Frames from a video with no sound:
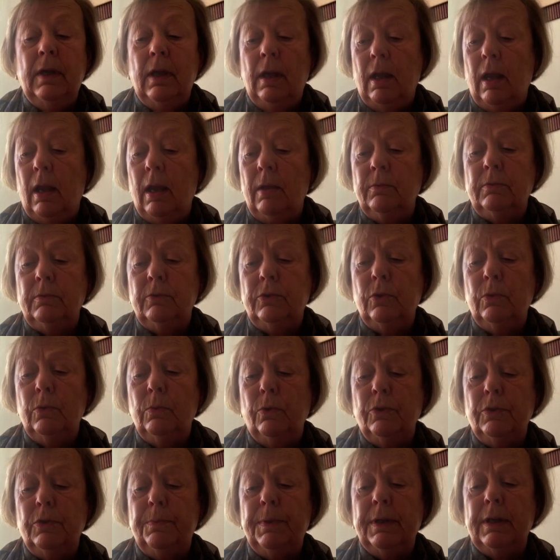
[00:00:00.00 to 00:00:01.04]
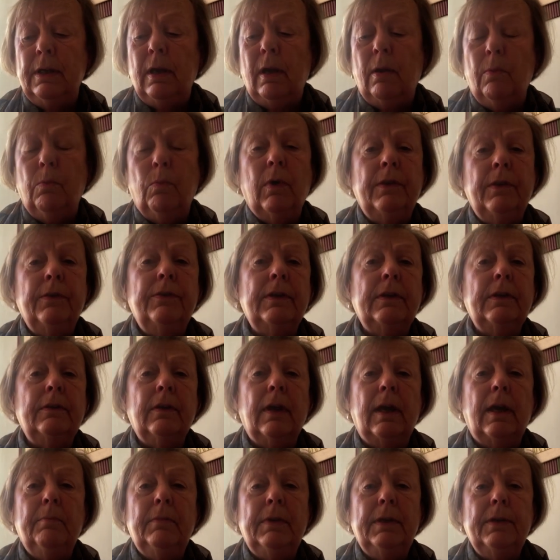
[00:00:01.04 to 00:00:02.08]
I do want to pick up one thing
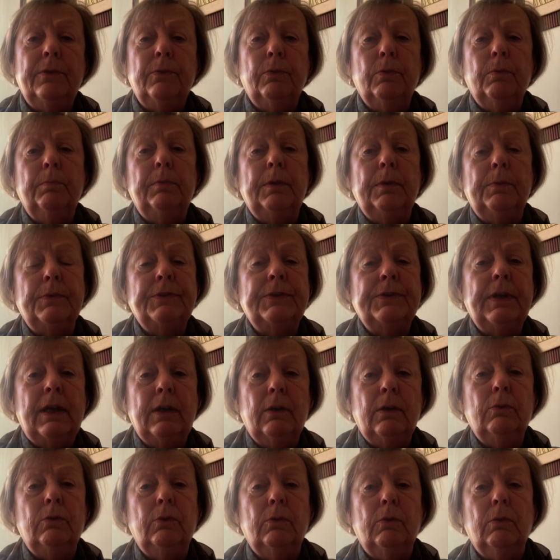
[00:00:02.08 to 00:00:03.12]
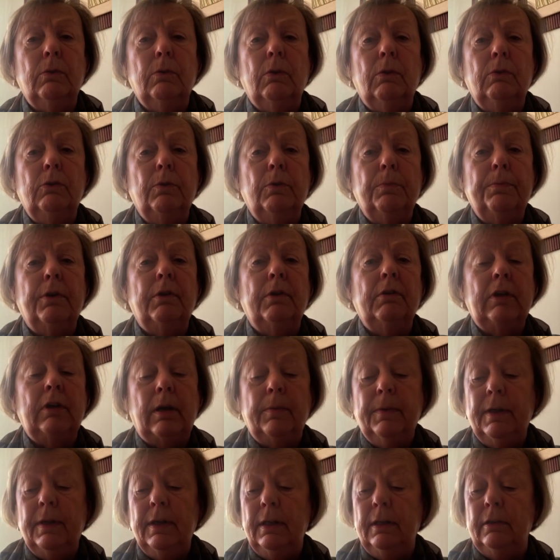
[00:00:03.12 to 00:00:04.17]
that Emily Thornberry was saying on your programme
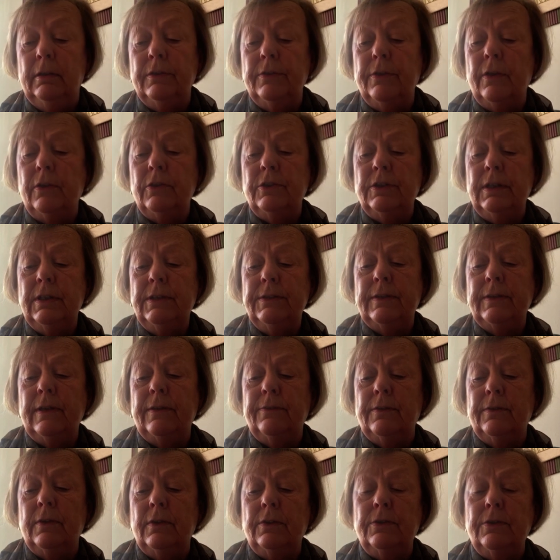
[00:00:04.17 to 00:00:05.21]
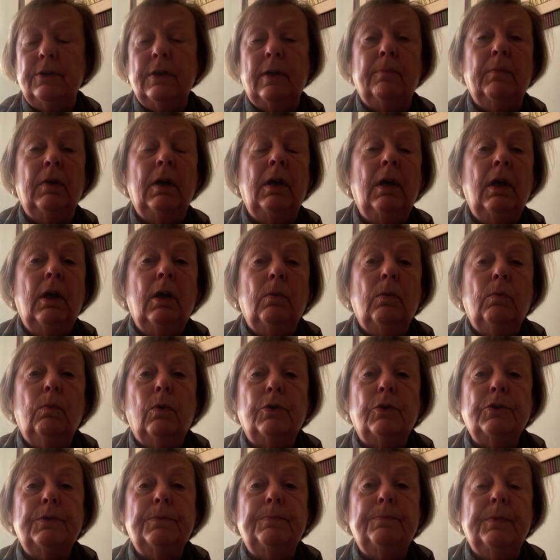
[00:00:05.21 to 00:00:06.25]
earlier, and that she said that
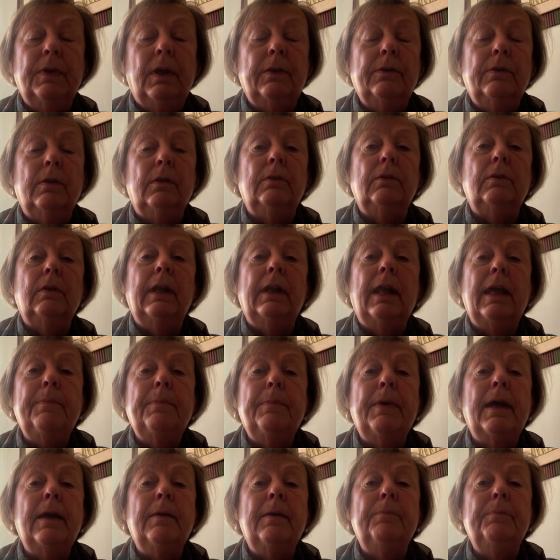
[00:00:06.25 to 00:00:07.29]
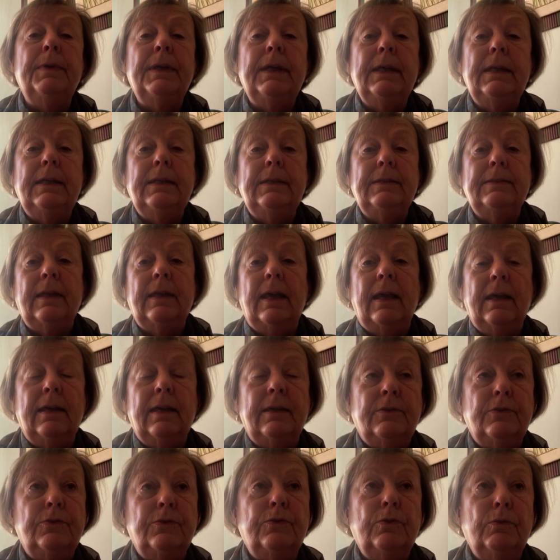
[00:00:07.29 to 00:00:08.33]
that Labour MPs
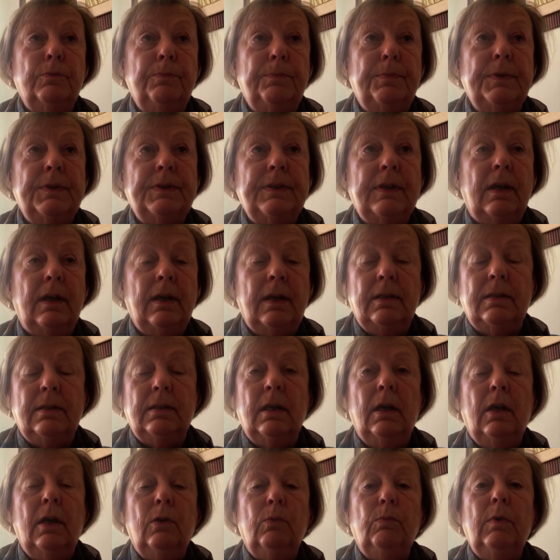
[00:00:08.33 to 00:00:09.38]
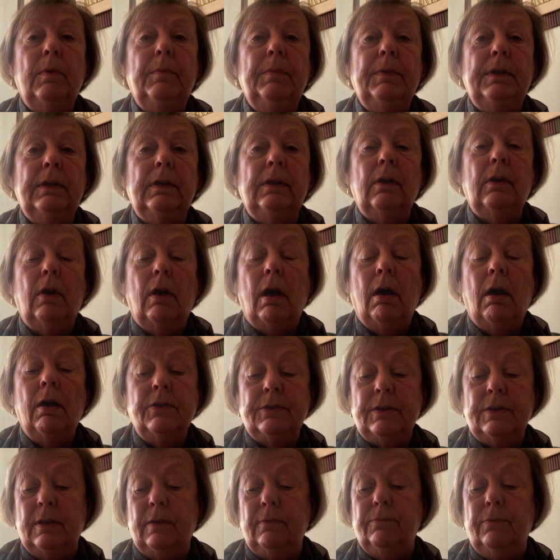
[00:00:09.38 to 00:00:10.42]
had stood beside women
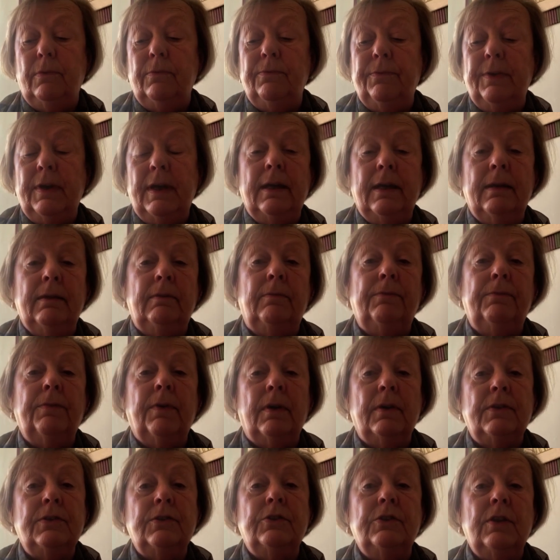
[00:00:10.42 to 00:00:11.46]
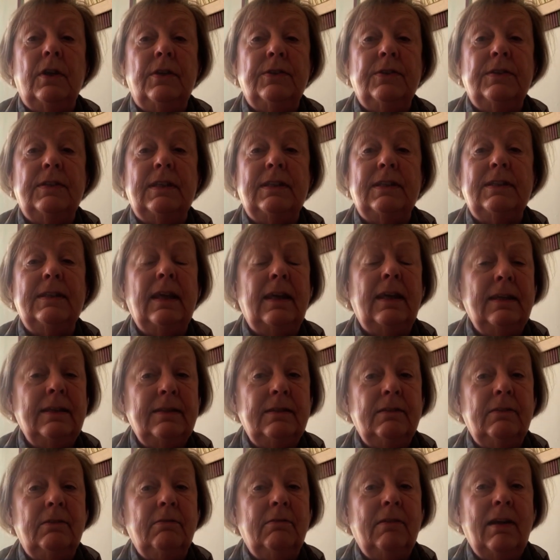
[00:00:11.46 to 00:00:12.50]
asking for fair and fast justice. That
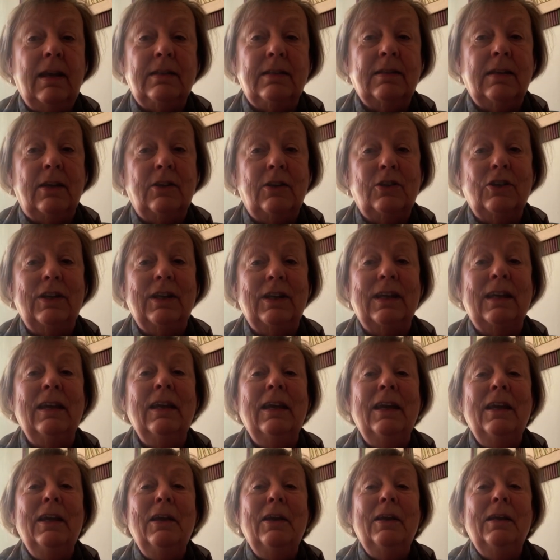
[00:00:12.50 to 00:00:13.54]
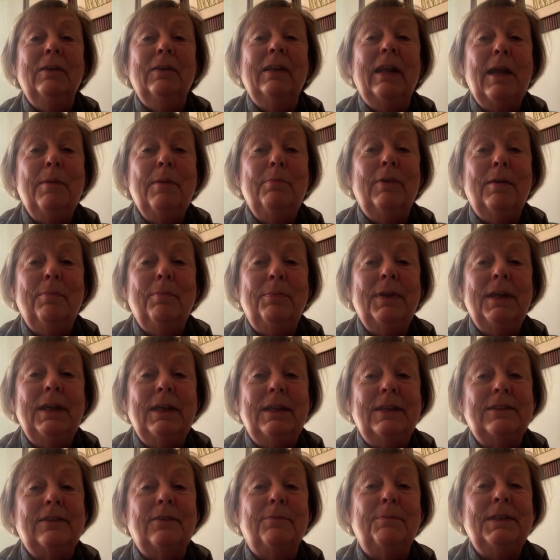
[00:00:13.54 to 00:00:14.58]
isn't correct, actually. Labour
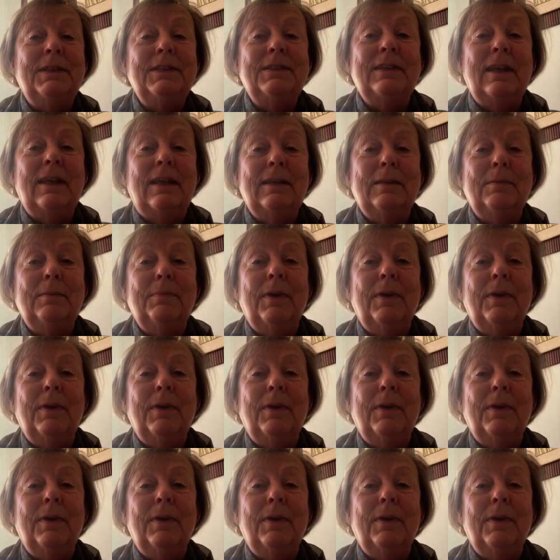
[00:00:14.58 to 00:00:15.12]
MPs have been standing